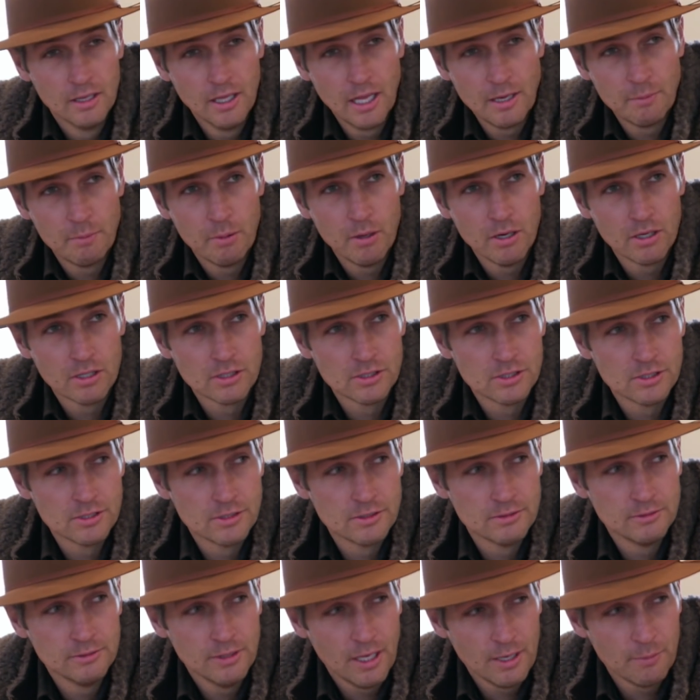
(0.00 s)
A lot of perks,
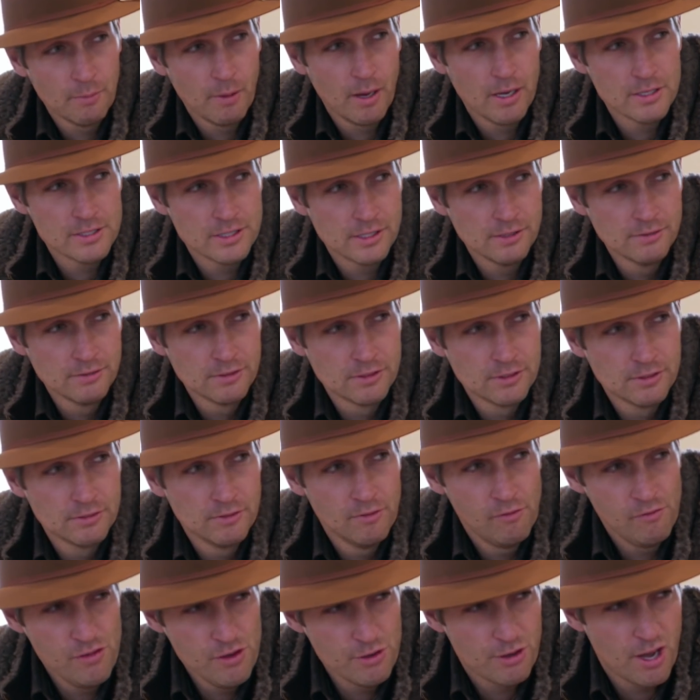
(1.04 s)
a lot of positives, a
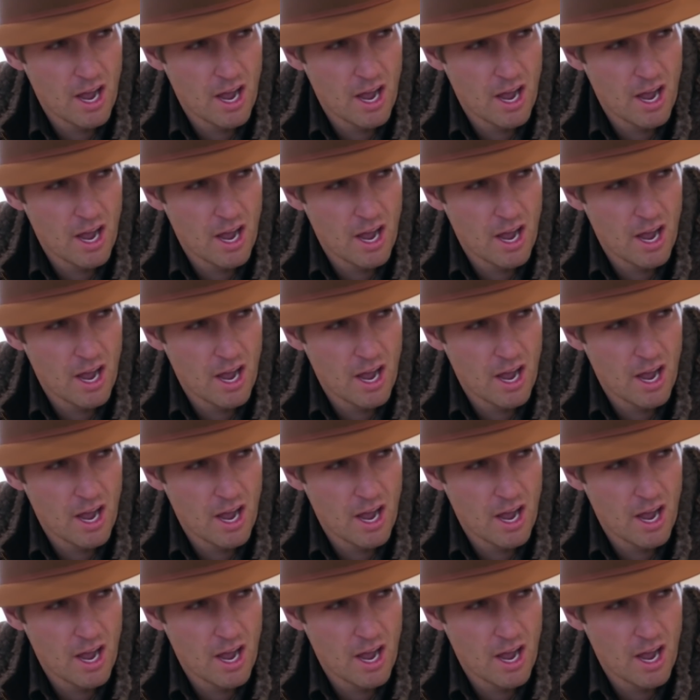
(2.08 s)
few